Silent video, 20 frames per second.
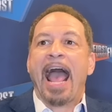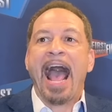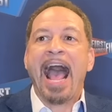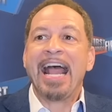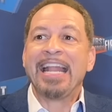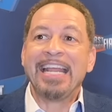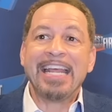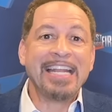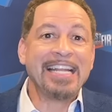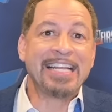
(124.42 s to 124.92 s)

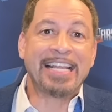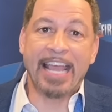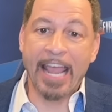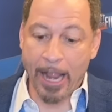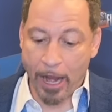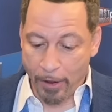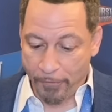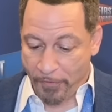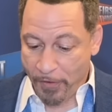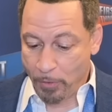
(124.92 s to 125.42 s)
I didn't
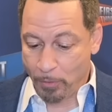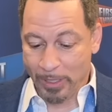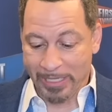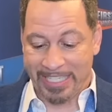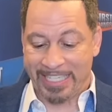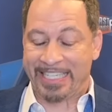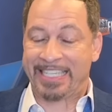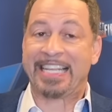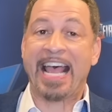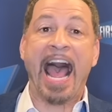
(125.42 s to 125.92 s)
care if it
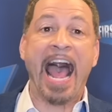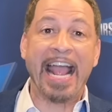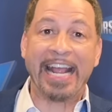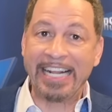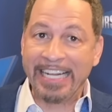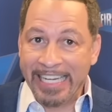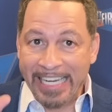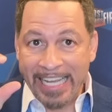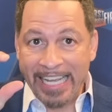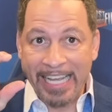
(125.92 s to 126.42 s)
was
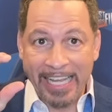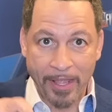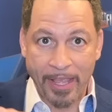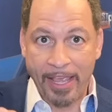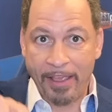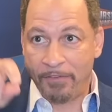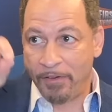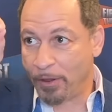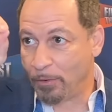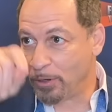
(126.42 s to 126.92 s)
tiny,
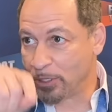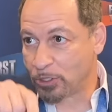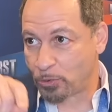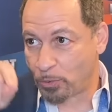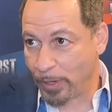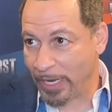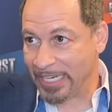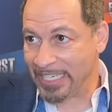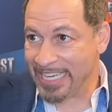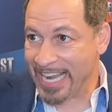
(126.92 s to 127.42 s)
if it was
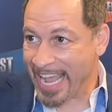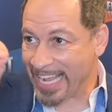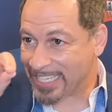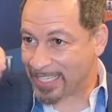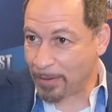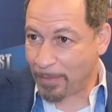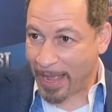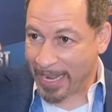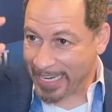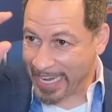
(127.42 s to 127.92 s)
written next
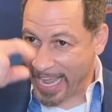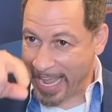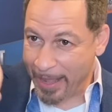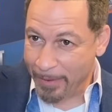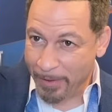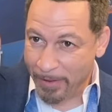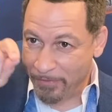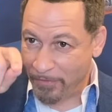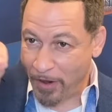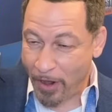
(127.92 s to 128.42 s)
to my
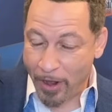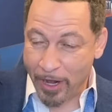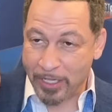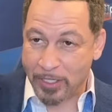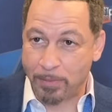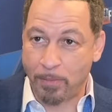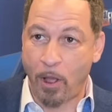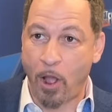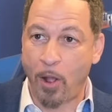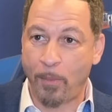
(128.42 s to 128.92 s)
name in very
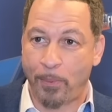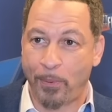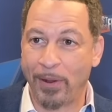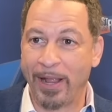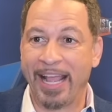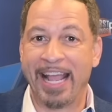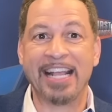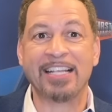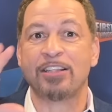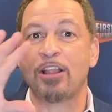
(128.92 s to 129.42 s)
small
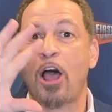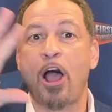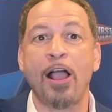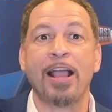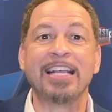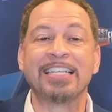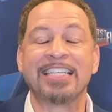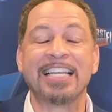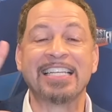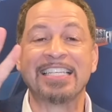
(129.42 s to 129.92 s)
print, as long
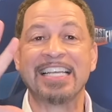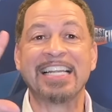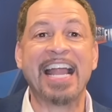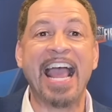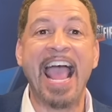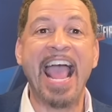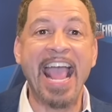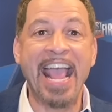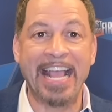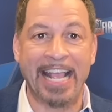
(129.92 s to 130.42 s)
as it's an
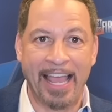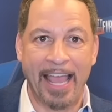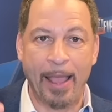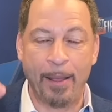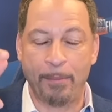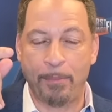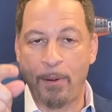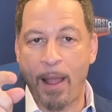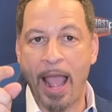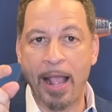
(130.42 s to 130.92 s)
A.
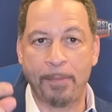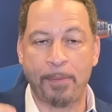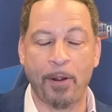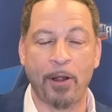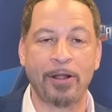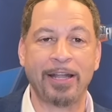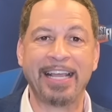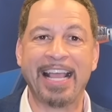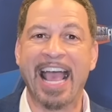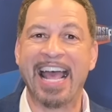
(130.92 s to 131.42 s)
And Brock
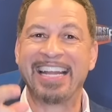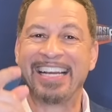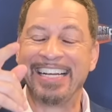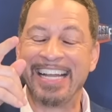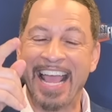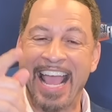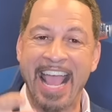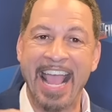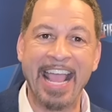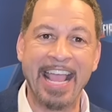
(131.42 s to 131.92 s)
Purdy got
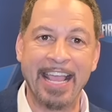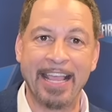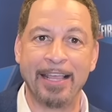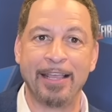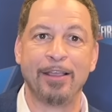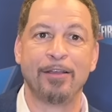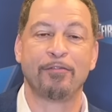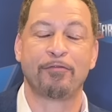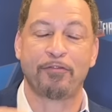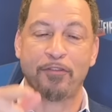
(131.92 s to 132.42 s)
an A
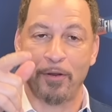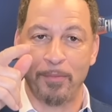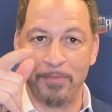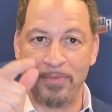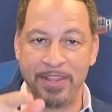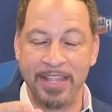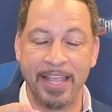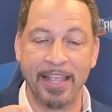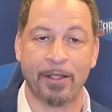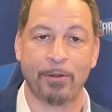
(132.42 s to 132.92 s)

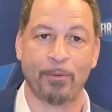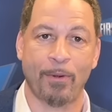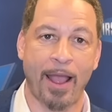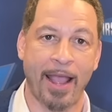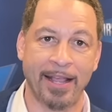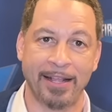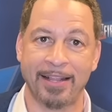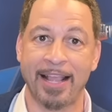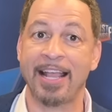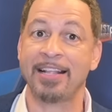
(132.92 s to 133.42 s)
from Nick
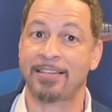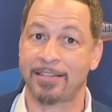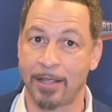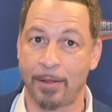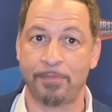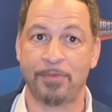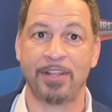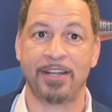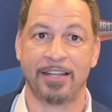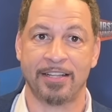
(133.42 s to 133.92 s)
Wright. That's
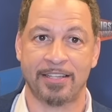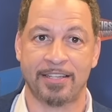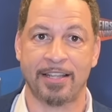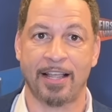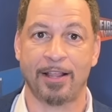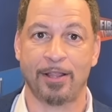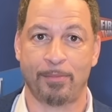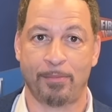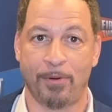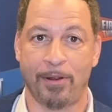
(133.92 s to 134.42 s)
something to
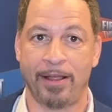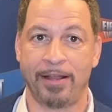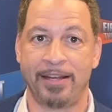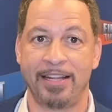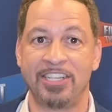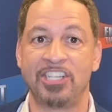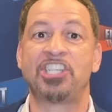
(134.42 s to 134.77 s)
celebrate. Bro.